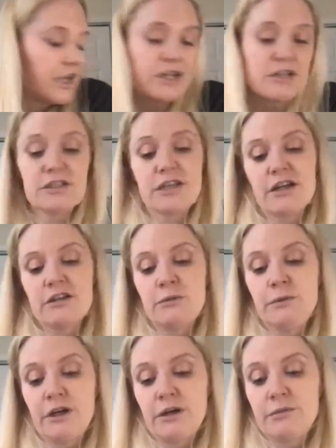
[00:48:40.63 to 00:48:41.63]
I decided to
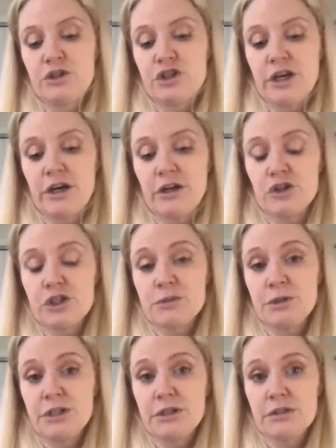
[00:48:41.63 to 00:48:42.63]
become a geologist
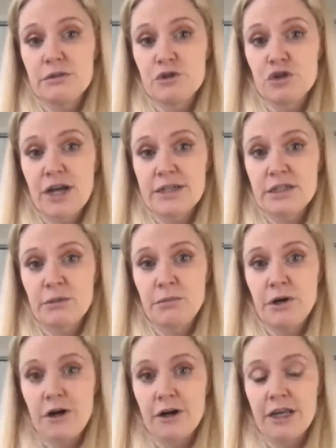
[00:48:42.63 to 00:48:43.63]
because of Jurassic
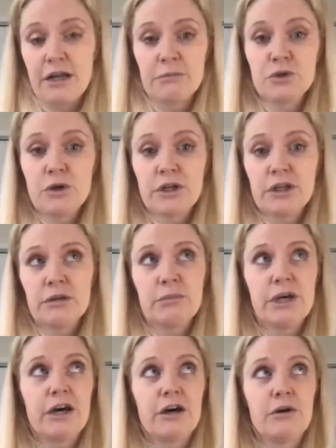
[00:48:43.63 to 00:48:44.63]
Park, and I'm talking
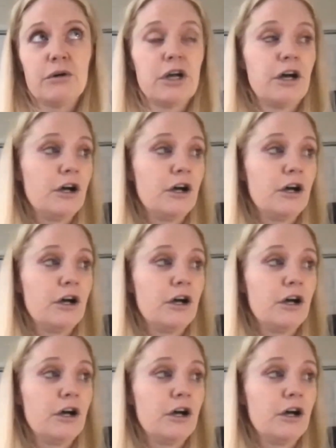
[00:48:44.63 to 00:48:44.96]
about